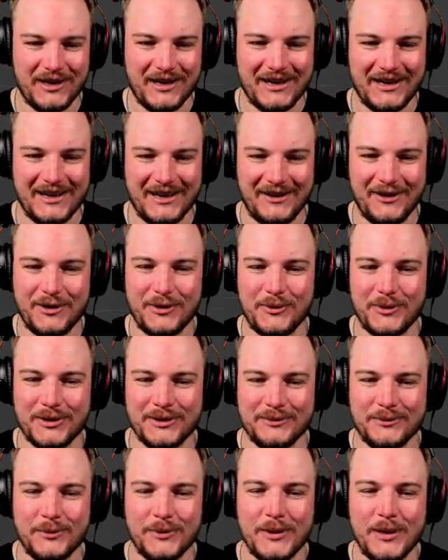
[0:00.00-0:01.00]
I want
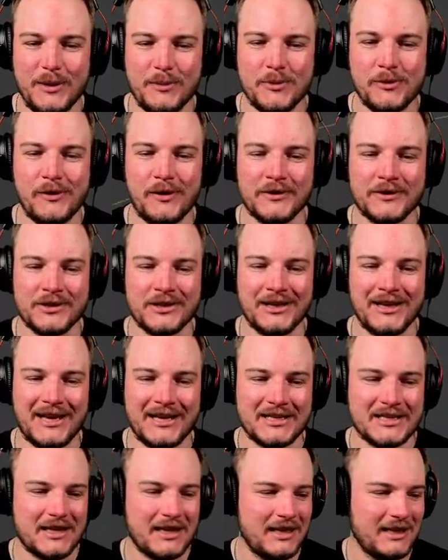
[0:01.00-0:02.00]
to move on to the next
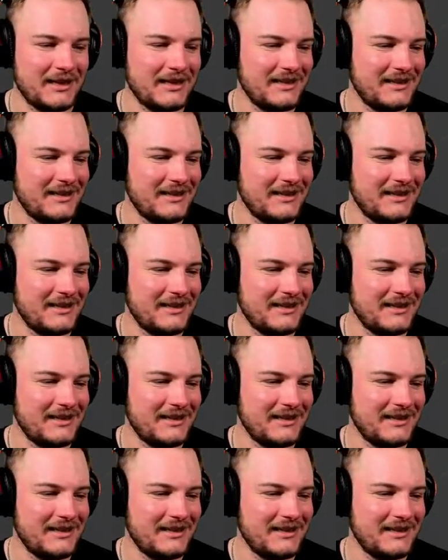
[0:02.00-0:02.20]
thing.